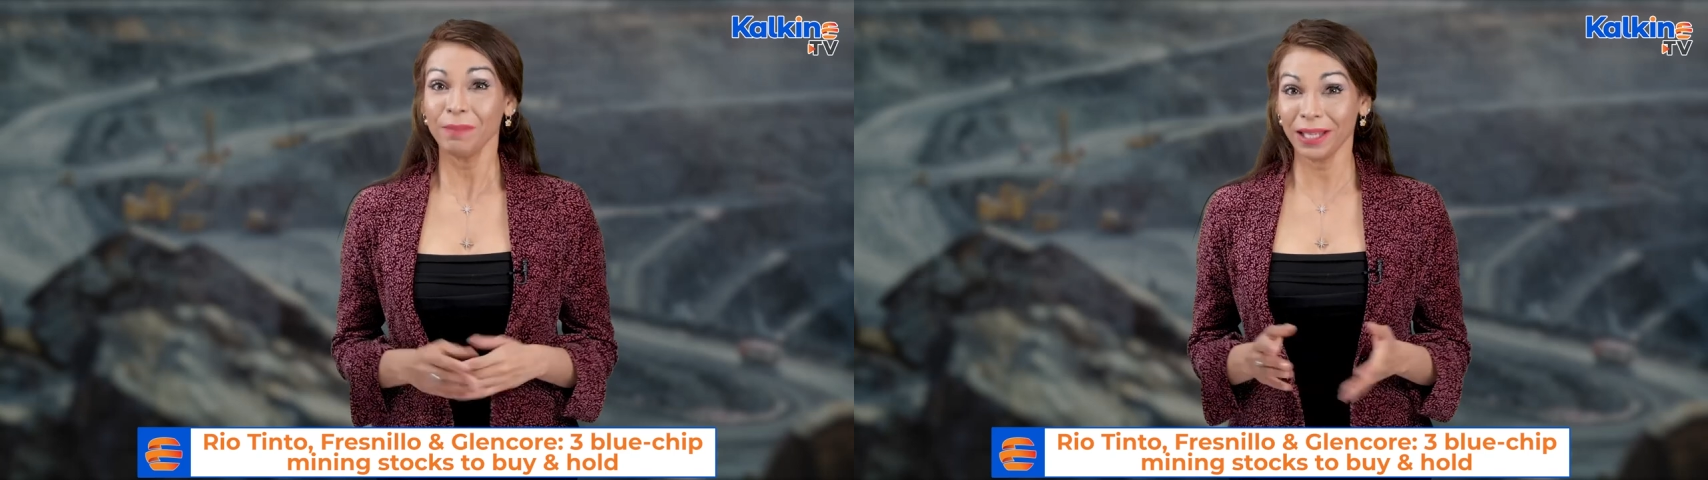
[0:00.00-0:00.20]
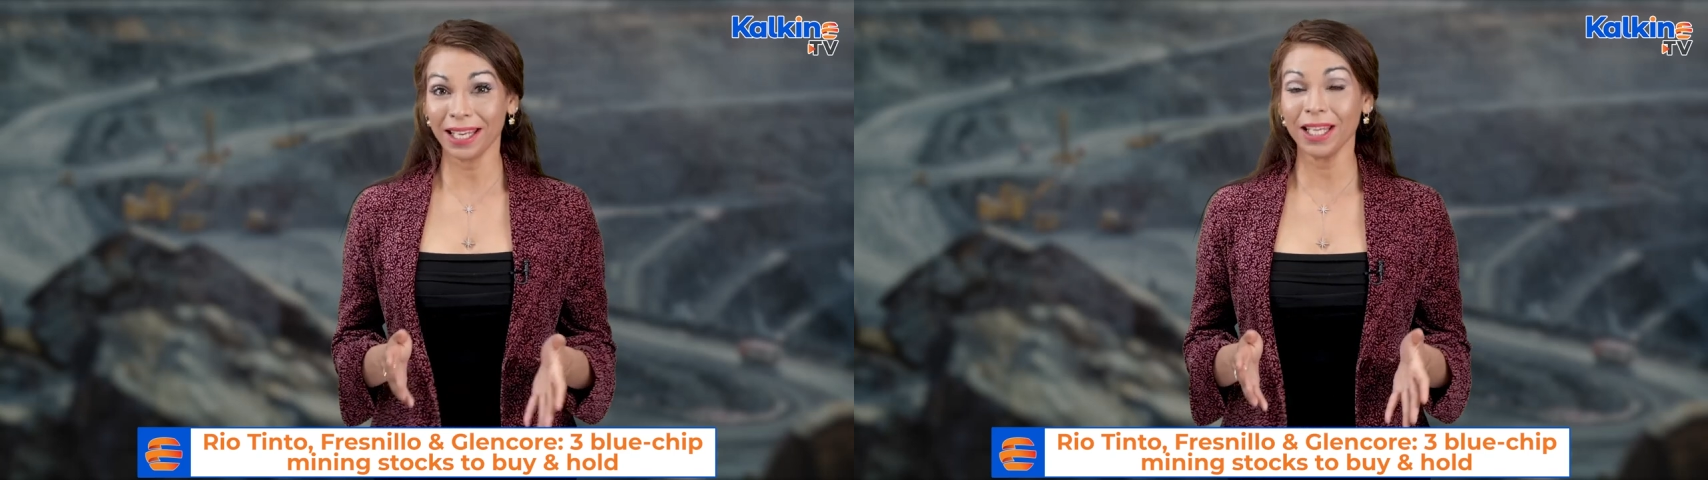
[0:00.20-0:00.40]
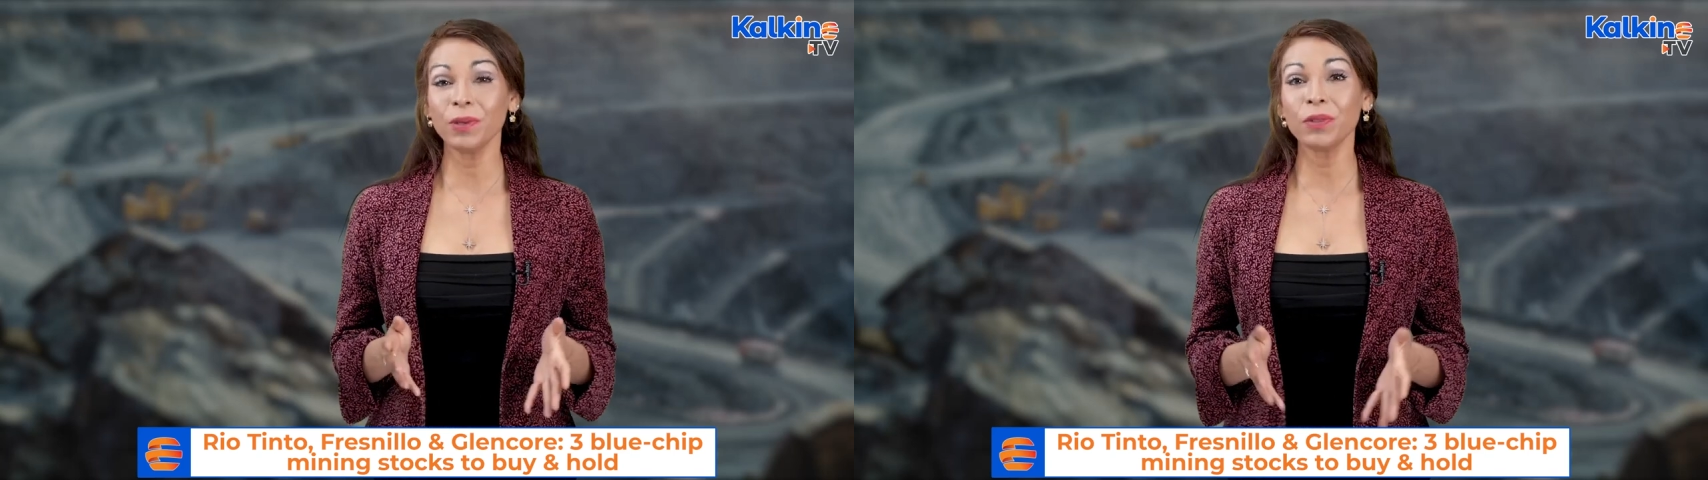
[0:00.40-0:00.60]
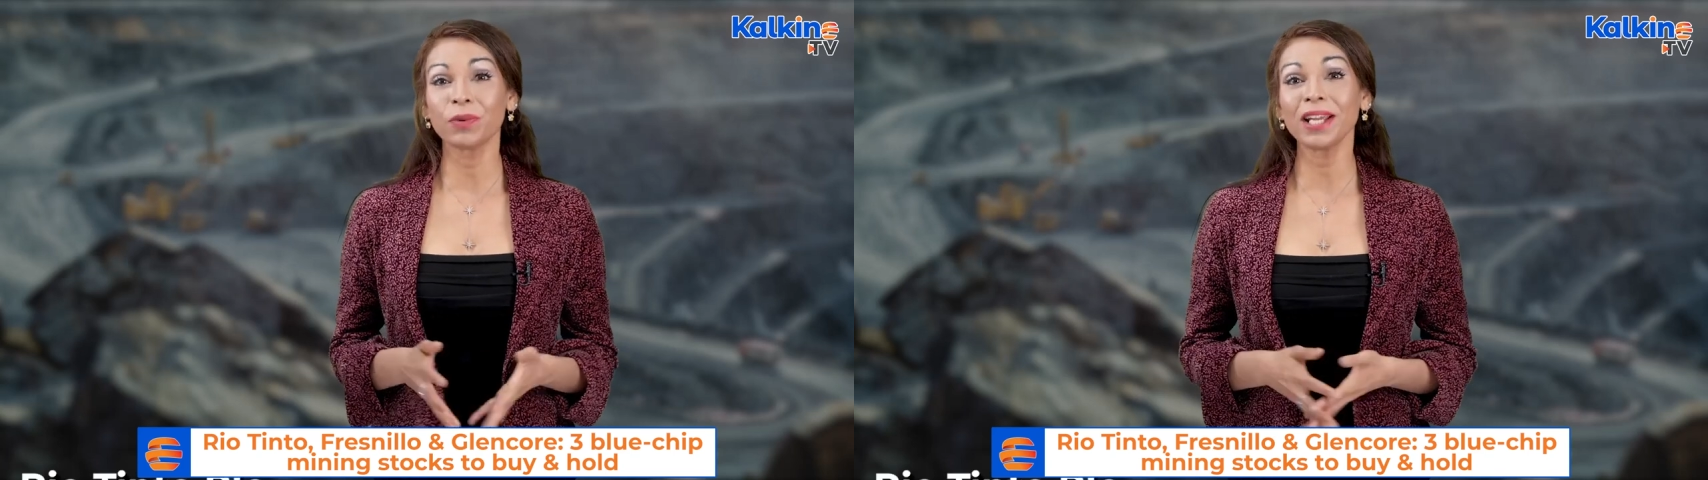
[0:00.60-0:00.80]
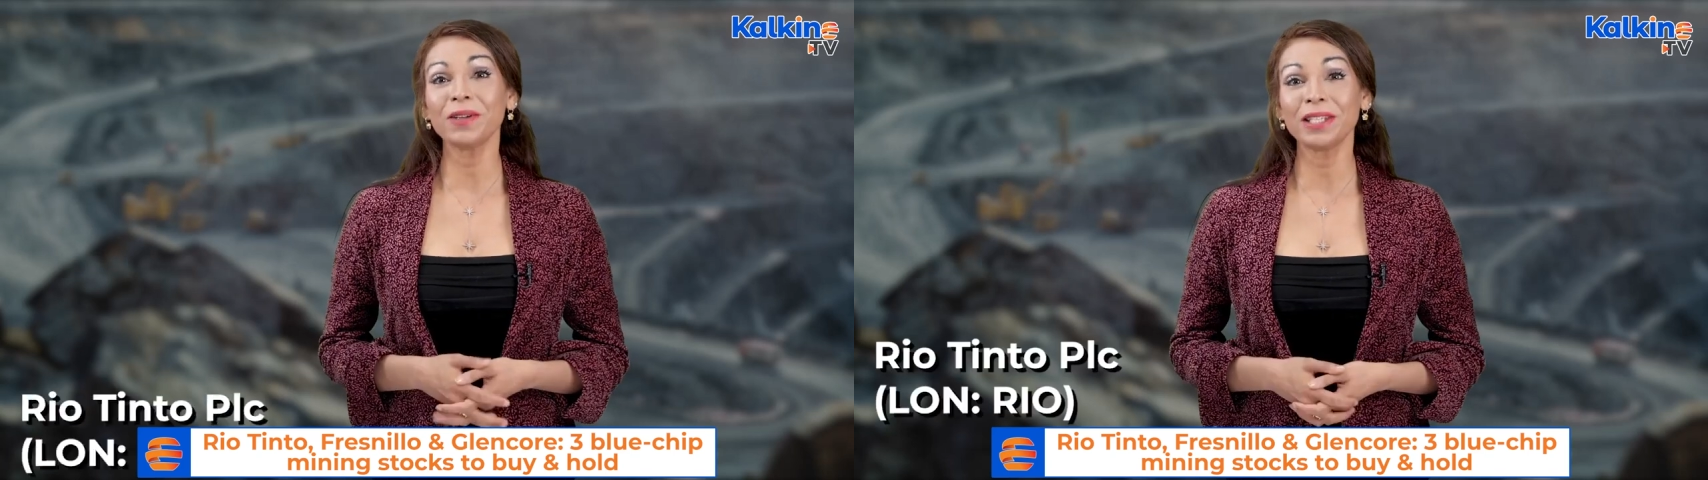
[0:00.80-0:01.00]
beginning with
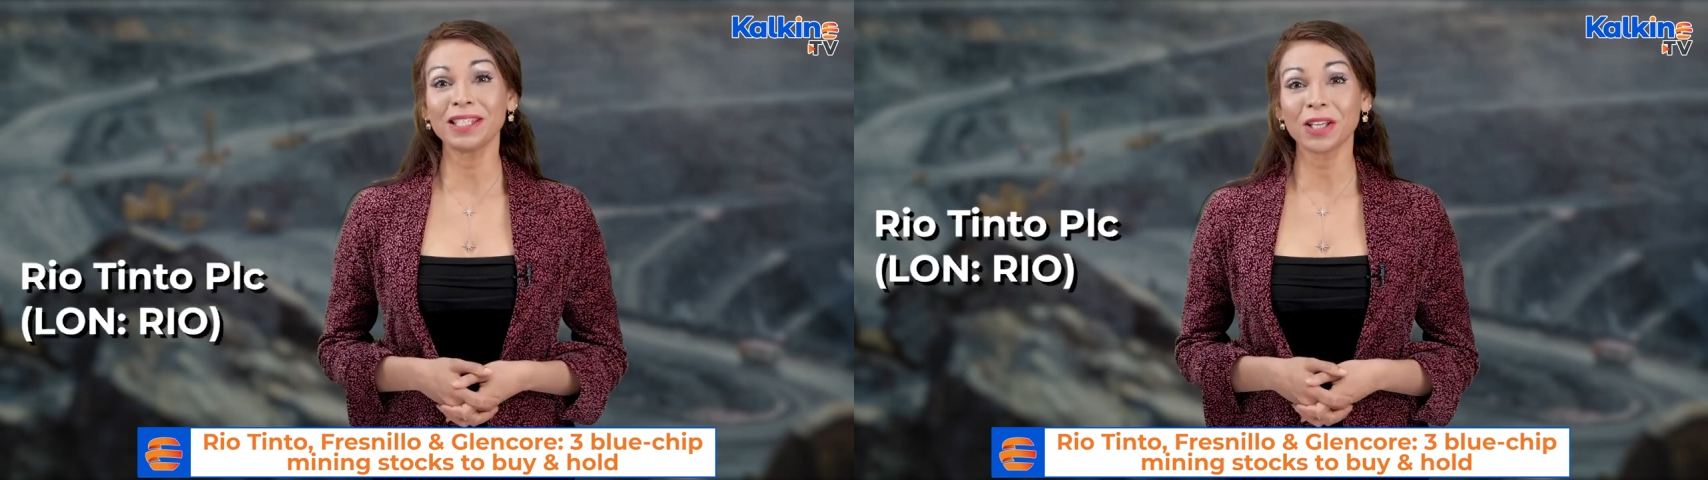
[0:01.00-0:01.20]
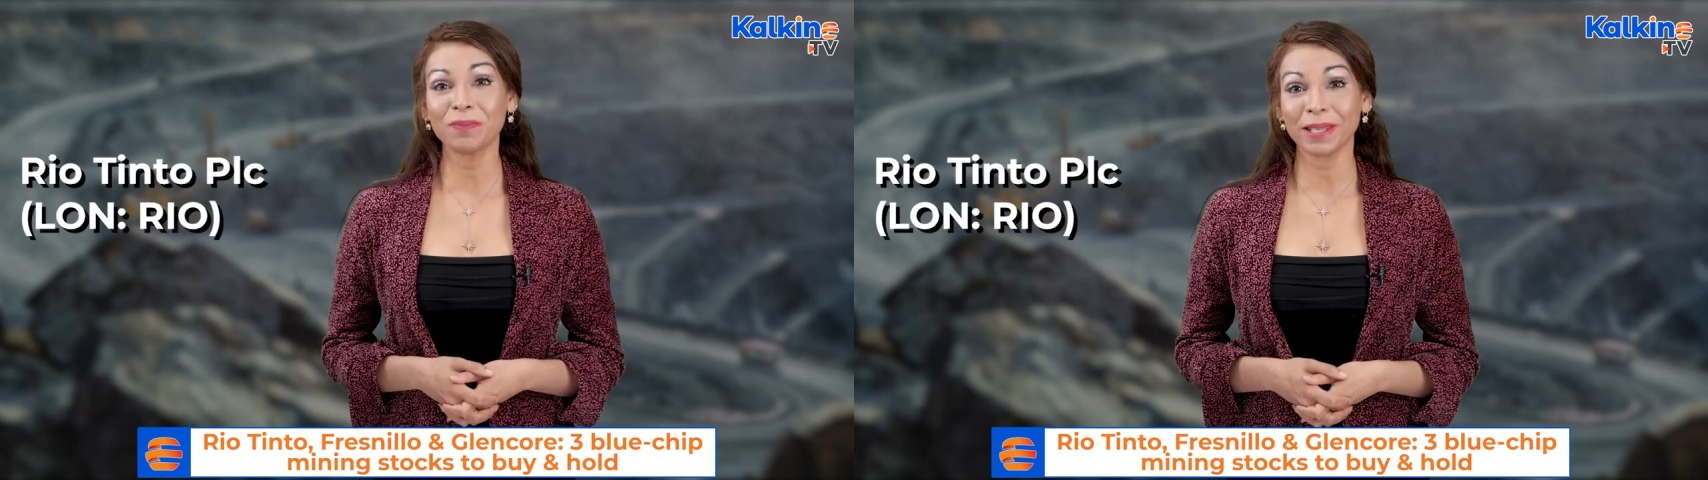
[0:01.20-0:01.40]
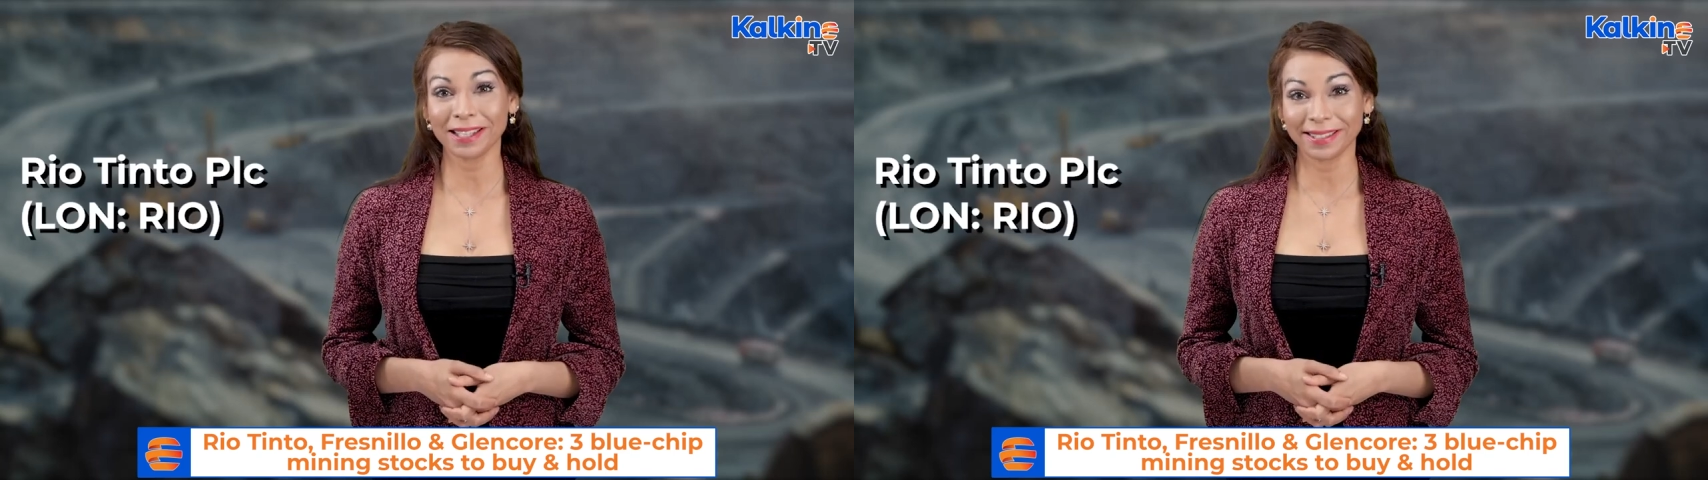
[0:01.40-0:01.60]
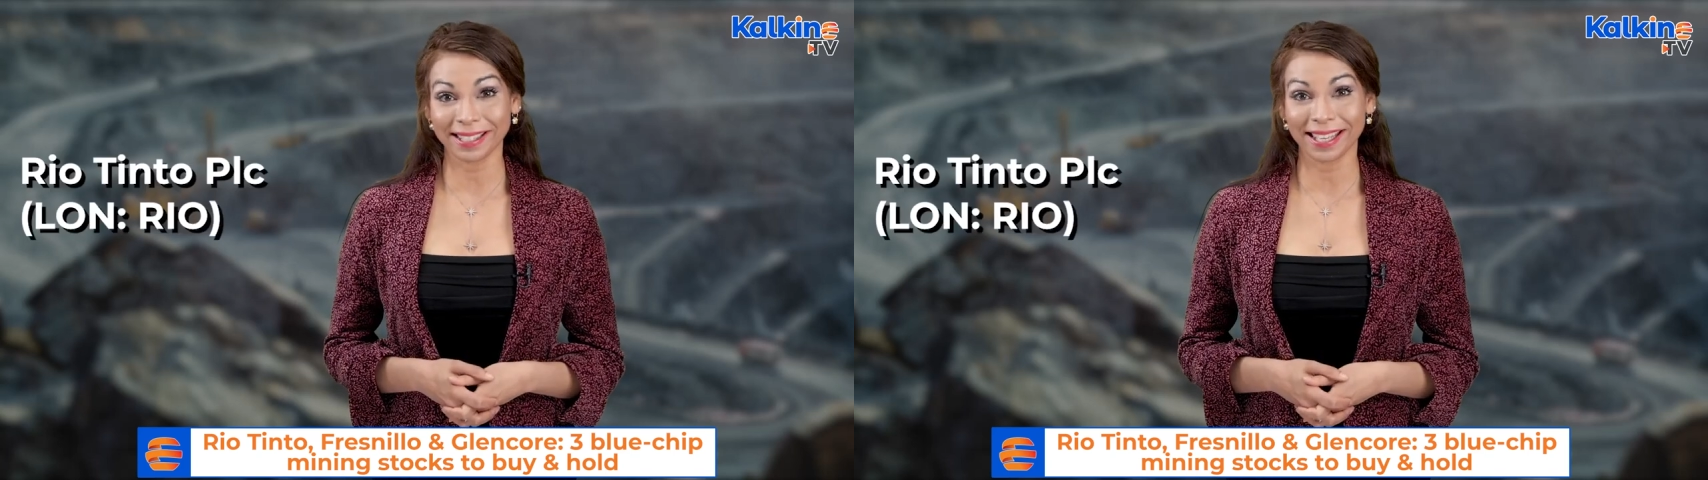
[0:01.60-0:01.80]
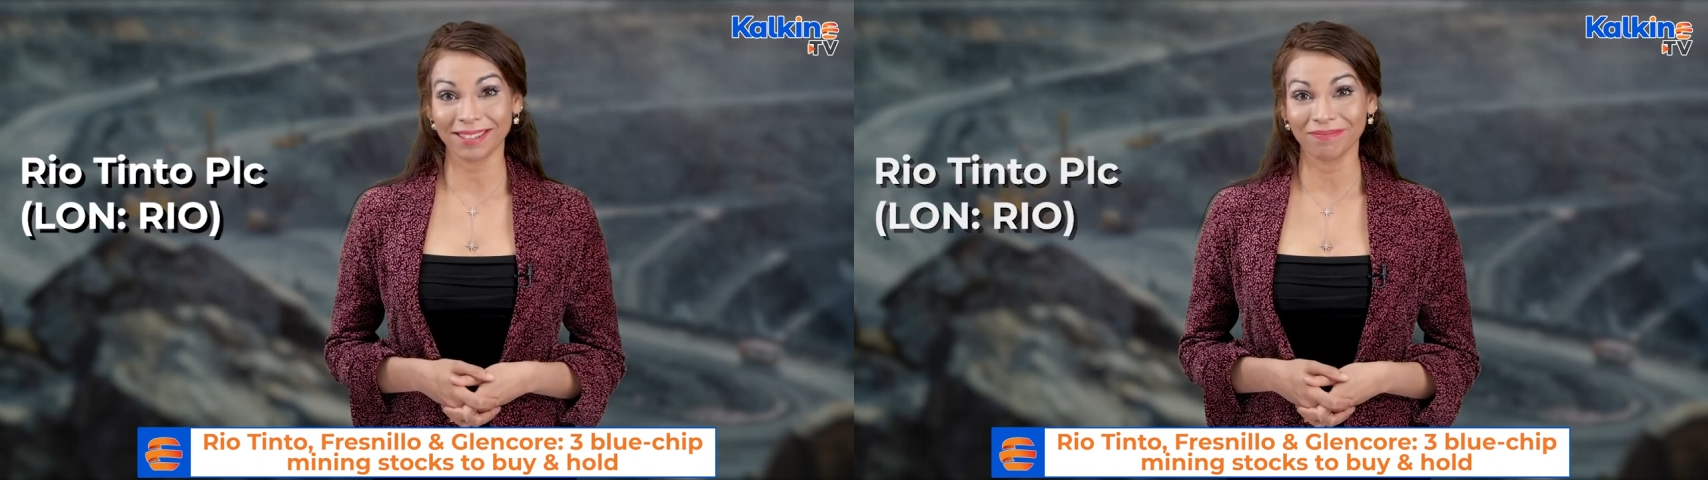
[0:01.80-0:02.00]
Rio Tinto
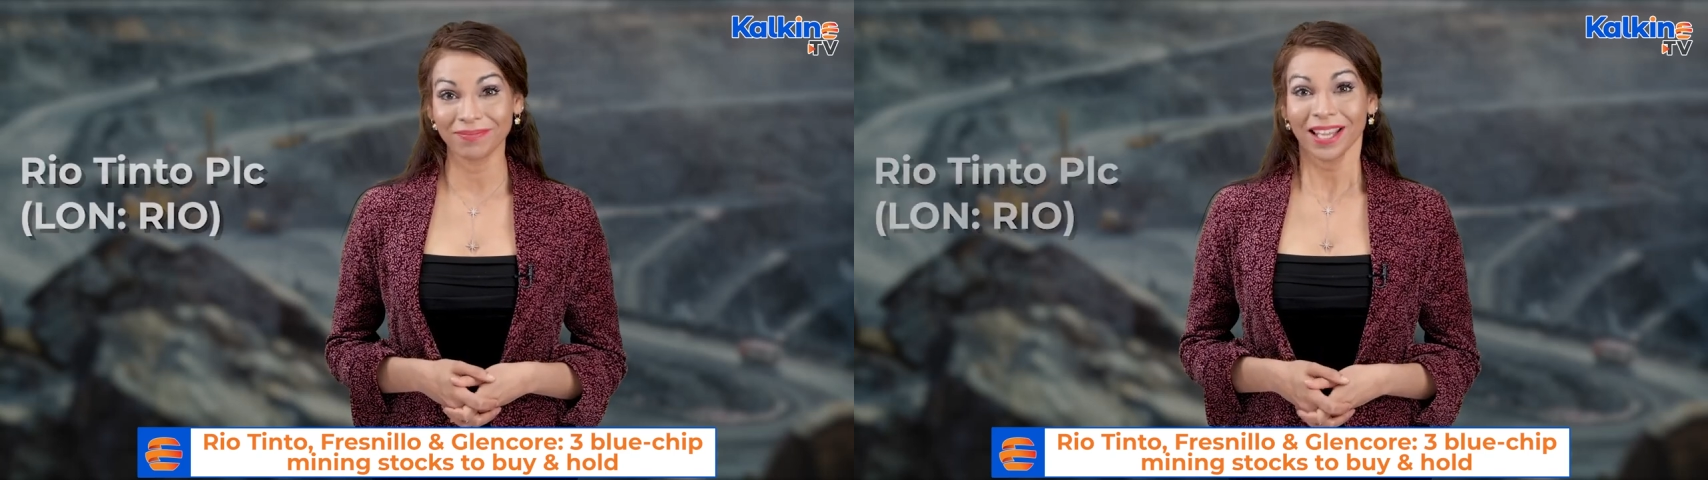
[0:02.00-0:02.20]
plc.